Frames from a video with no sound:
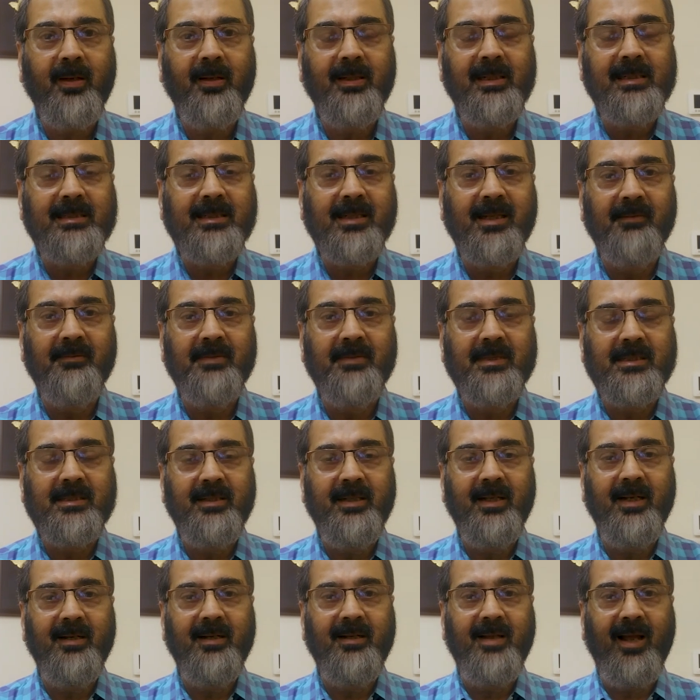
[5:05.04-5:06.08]
this covers
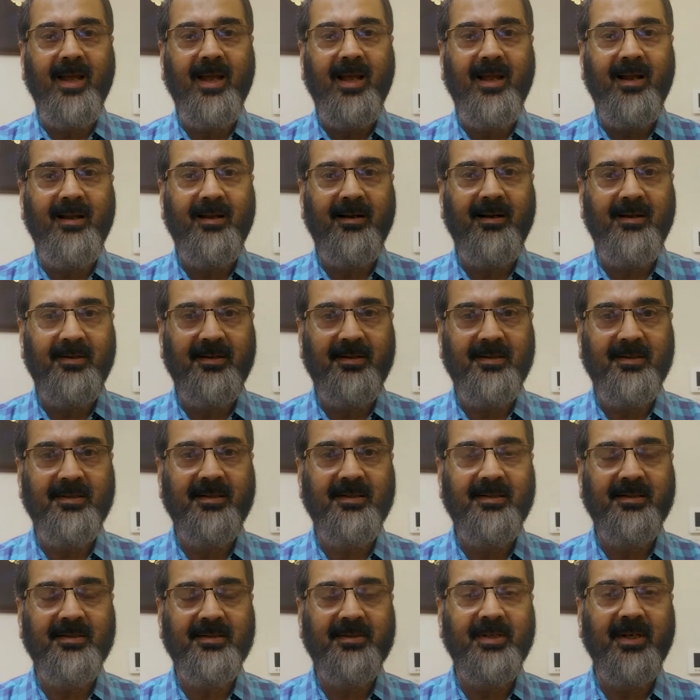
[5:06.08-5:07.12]
the entire
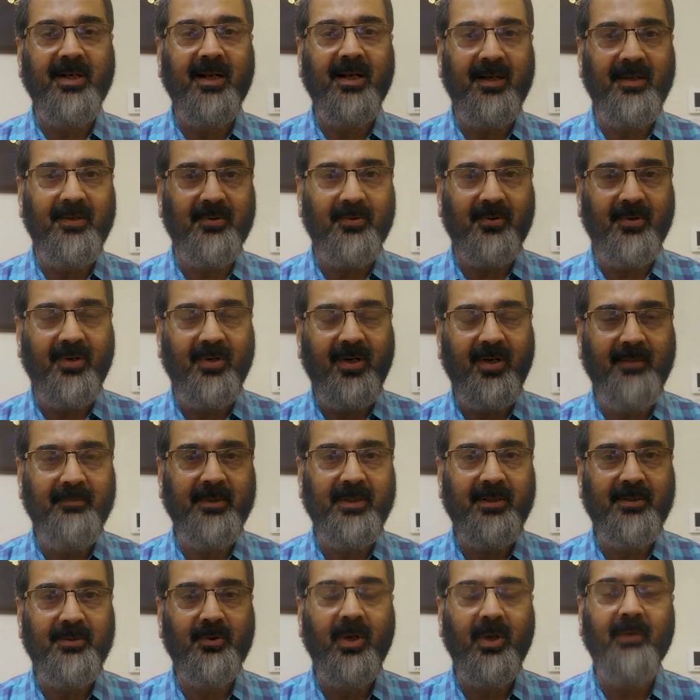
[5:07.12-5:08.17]
scenario.
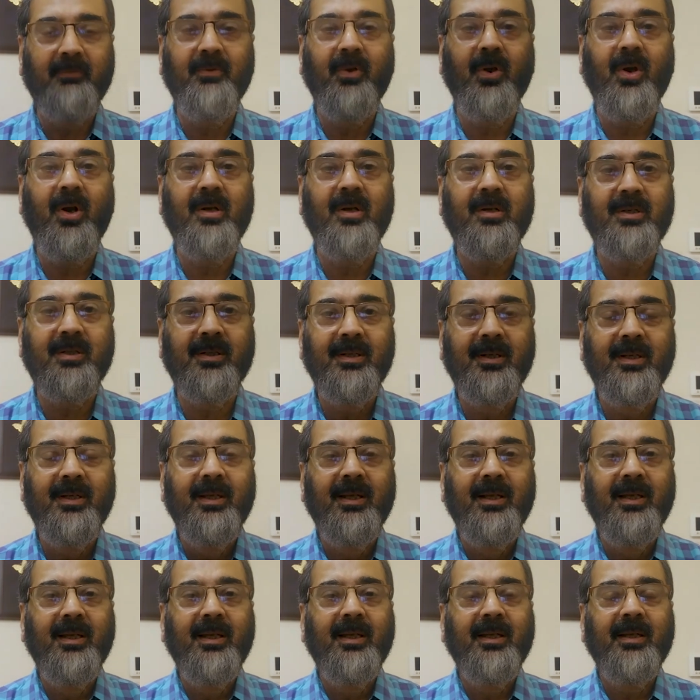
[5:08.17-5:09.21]
You have not
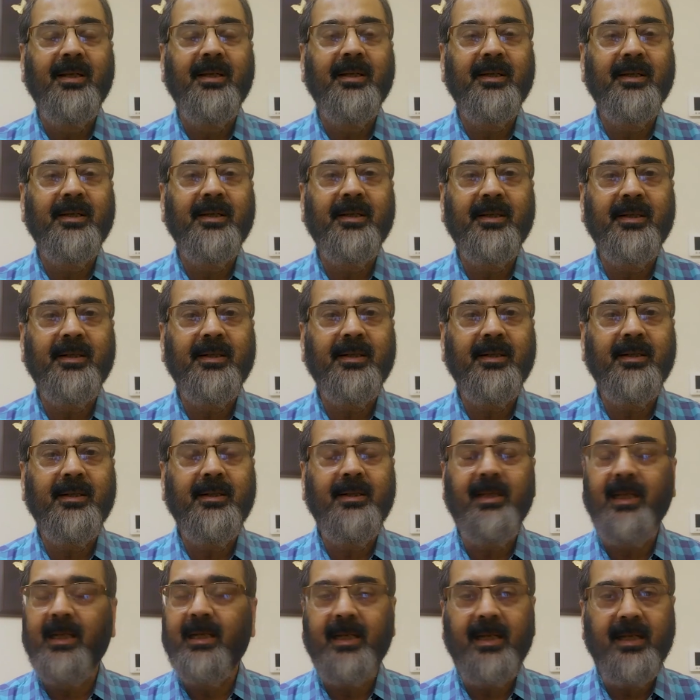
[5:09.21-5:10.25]

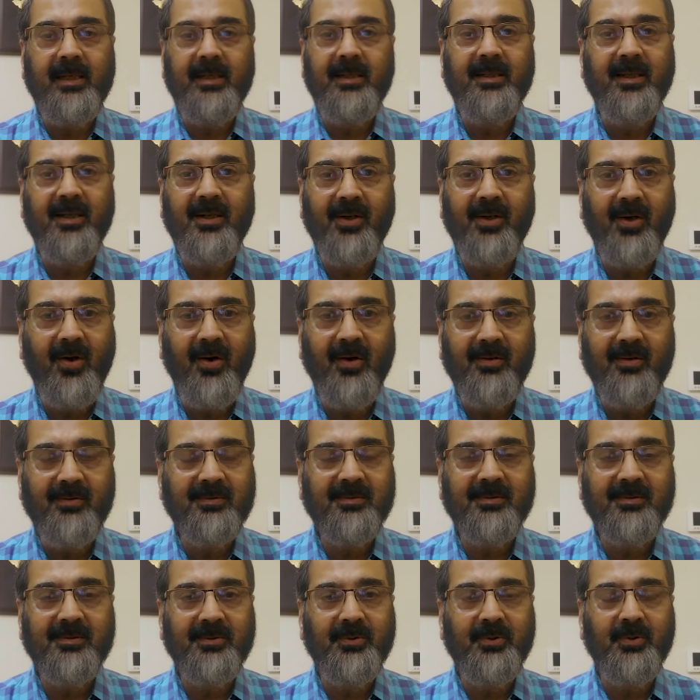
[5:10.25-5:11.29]
done anything wrong.
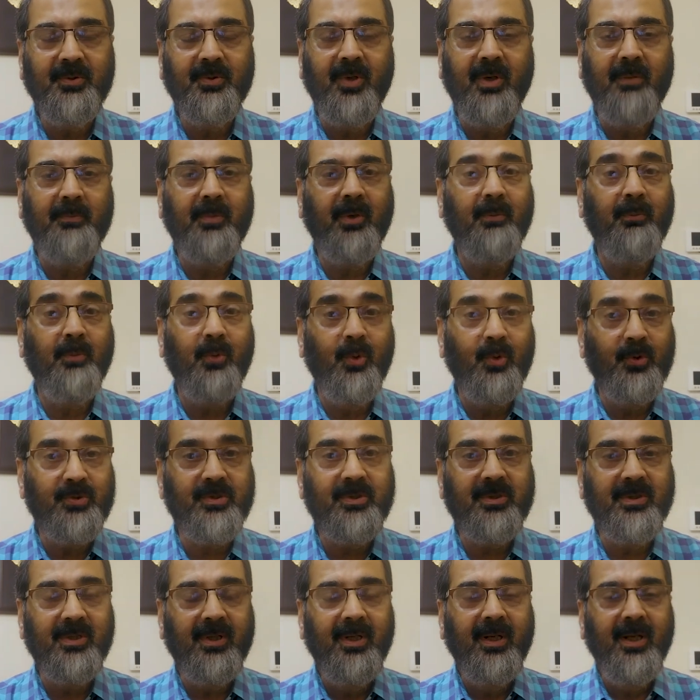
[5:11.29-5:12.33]
You have
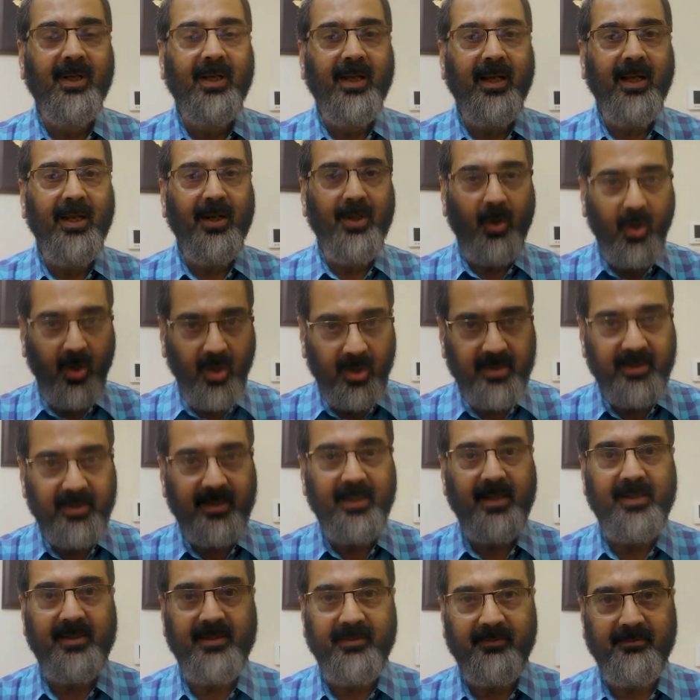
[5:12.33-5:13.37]
proposed an
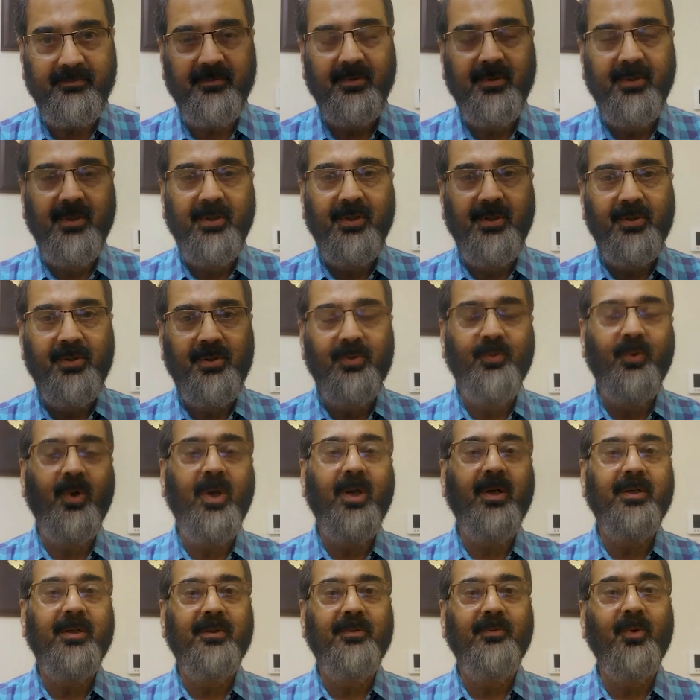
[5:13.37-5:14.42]
alternative to
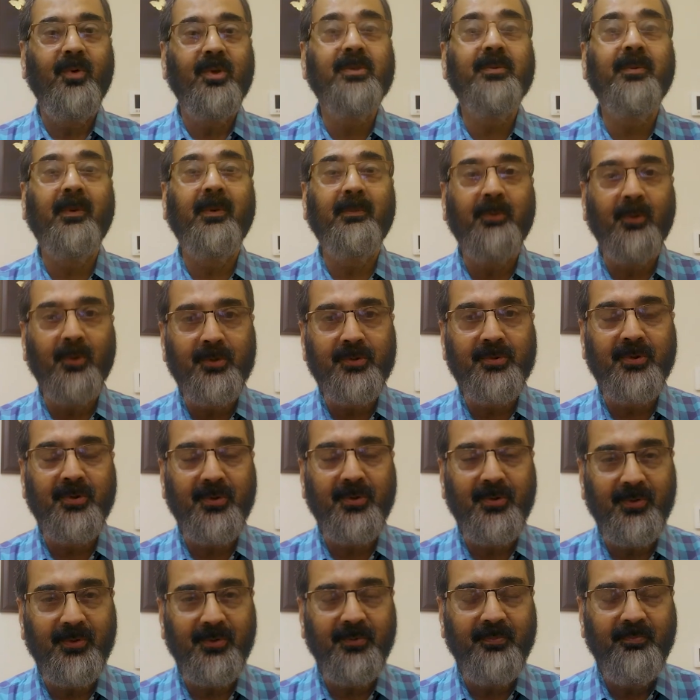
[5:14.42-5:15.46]
what was proposed to
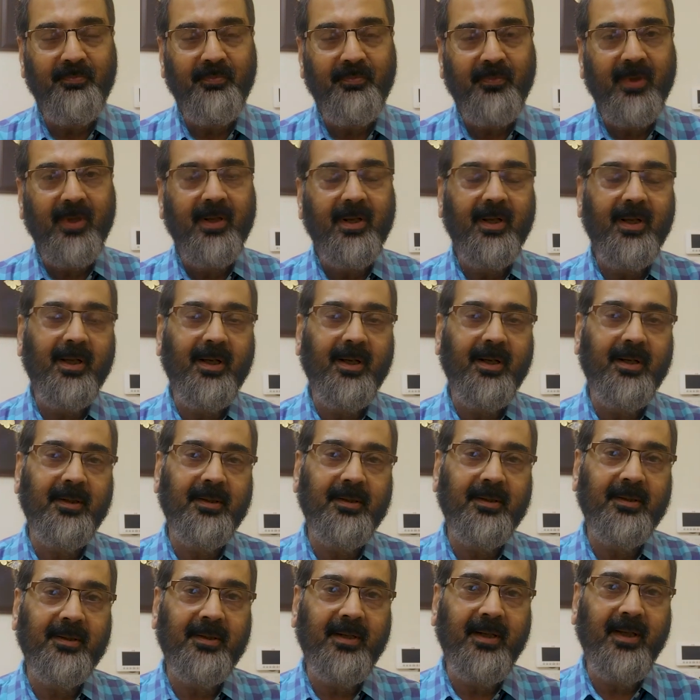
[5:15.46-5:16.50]
you,
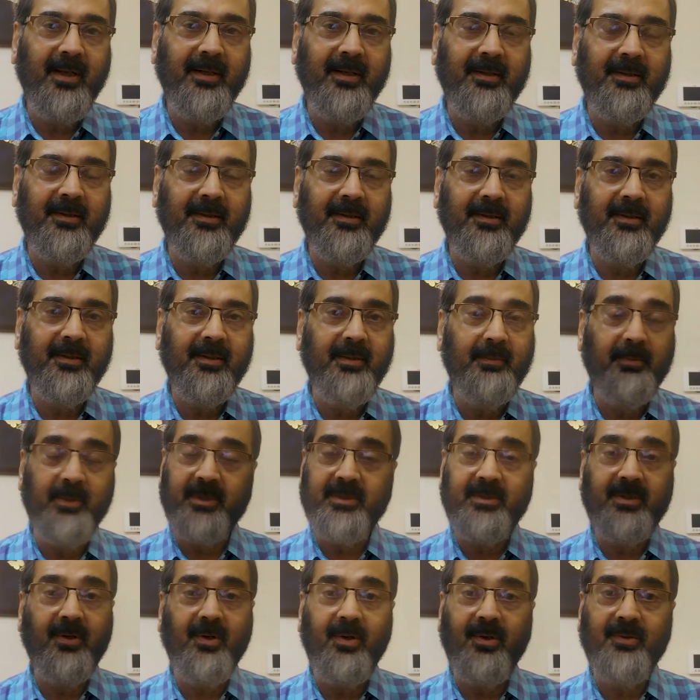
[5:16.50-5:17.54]
and the
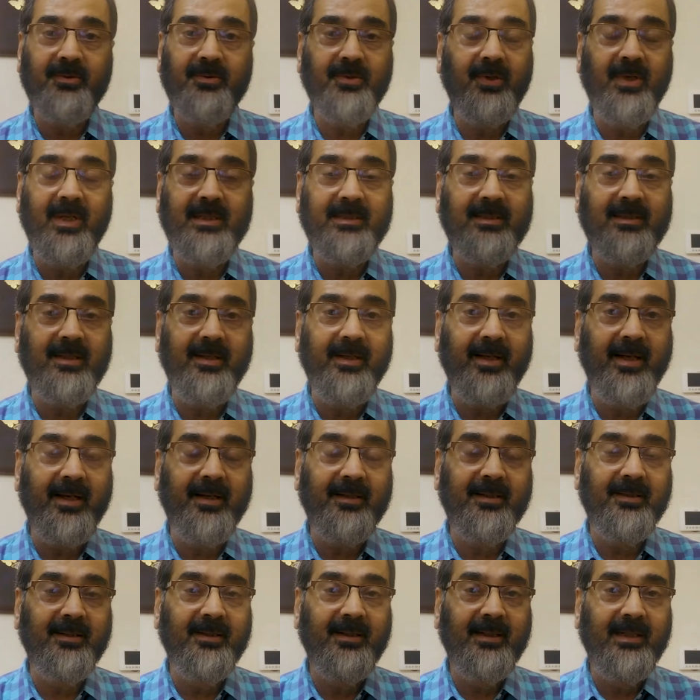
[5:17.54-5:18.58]
person also doesn't
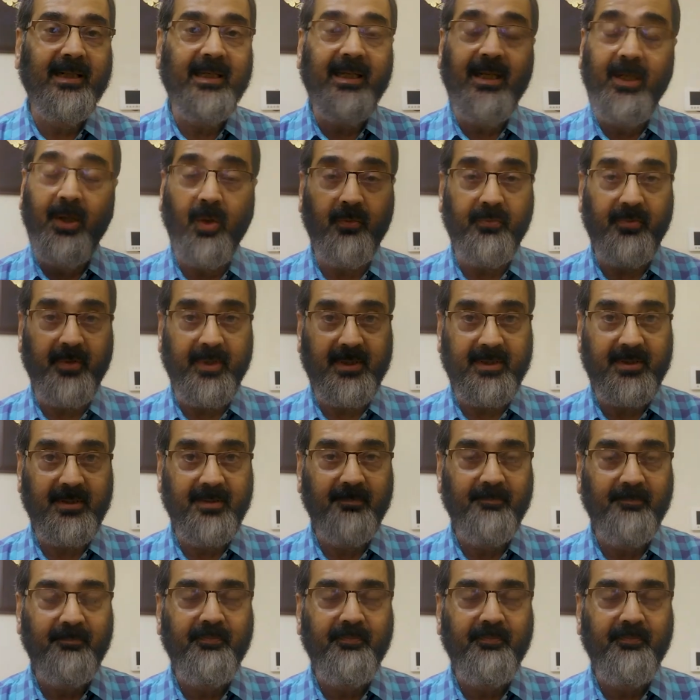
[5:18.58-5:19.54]
take ill of it.